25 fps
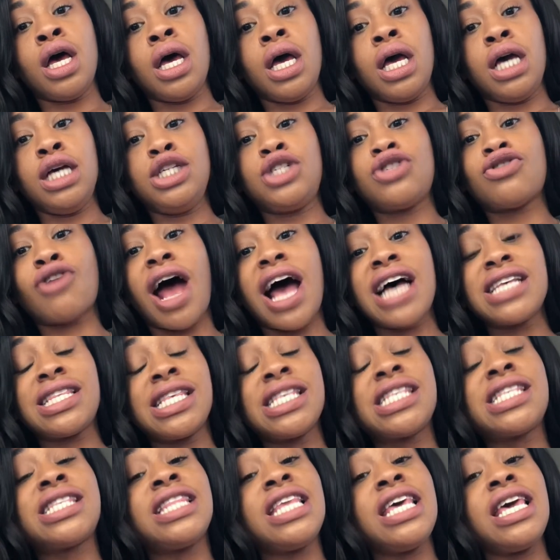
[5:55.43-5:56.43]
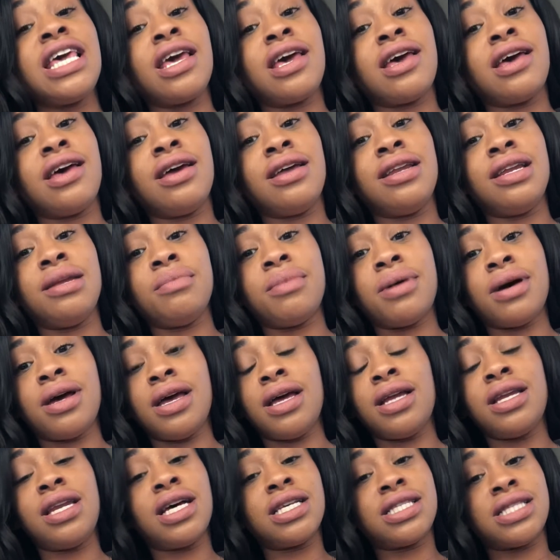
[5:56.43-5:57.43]
He tries to sneak in, but
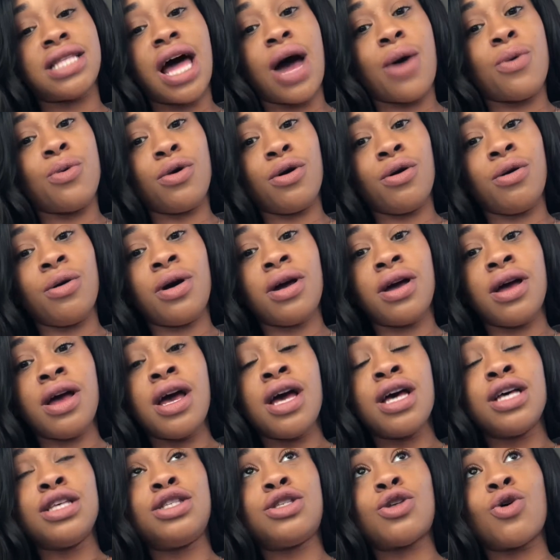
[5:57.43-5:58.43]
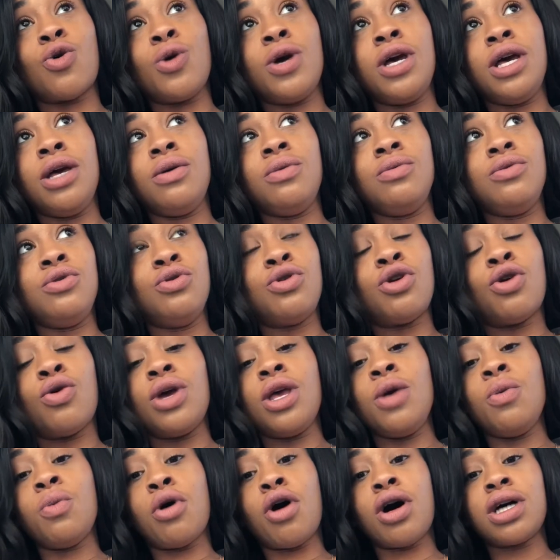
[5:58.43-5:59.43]
it does not work. So he
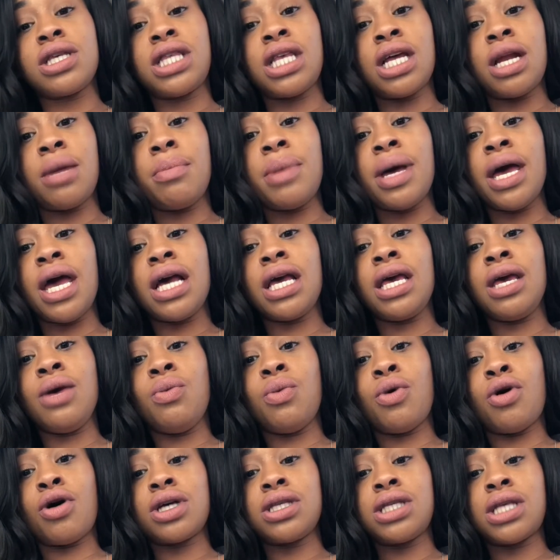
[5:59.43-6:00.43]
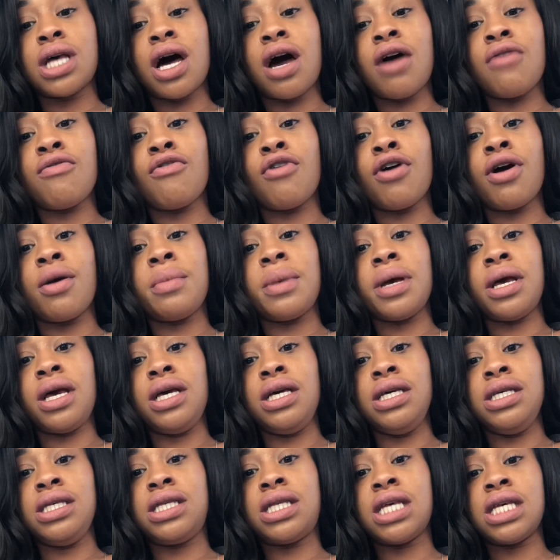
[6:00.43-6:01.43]
walks to the back, he walks to her room and
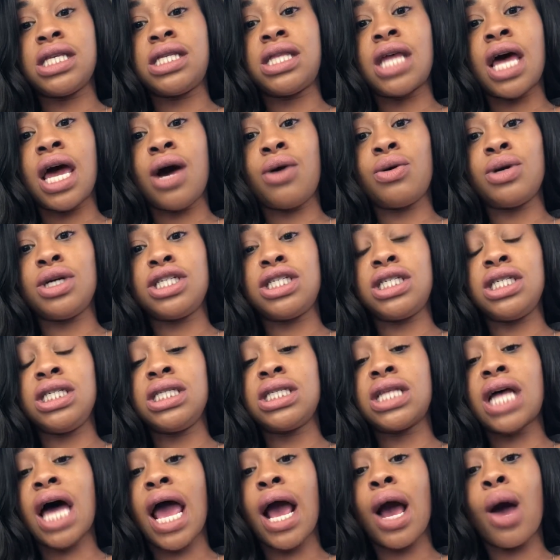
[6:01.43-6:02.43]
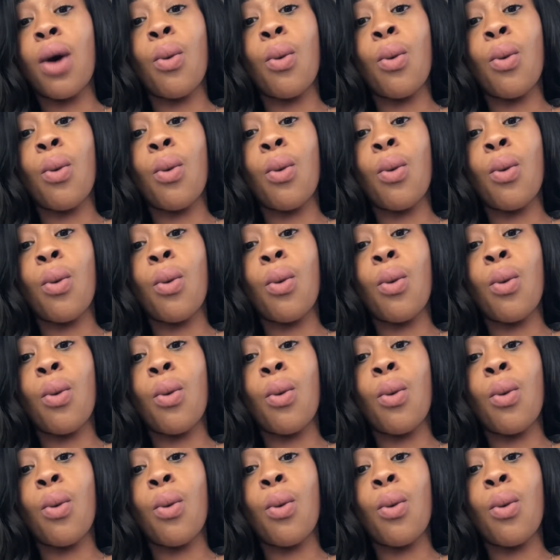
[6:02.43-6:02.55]
he sits down and she's like,